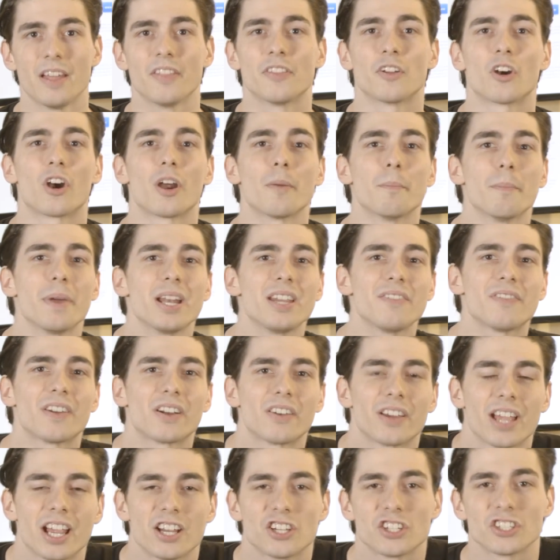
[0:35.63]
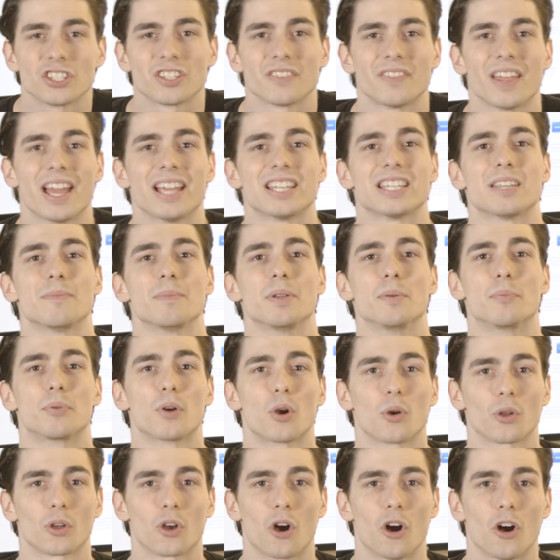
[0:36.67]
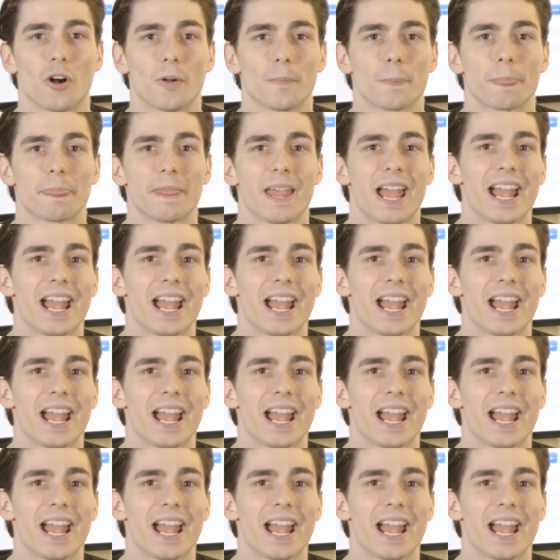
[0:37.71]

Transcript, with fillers: There are many variations of the SMB protocol.